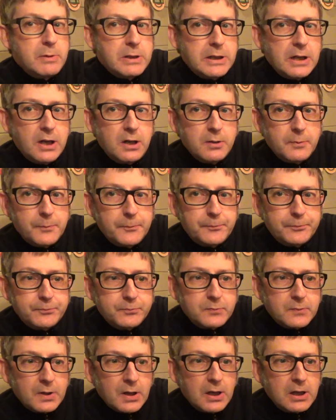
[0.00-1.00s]
Go,
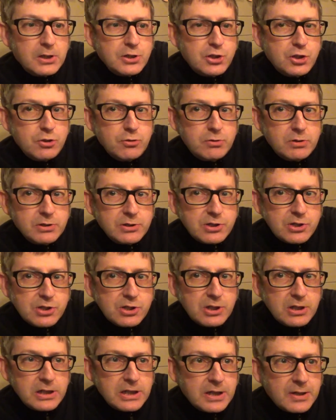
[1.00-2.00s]
as you can
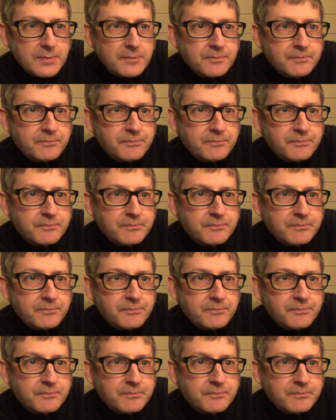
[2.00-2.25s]
see,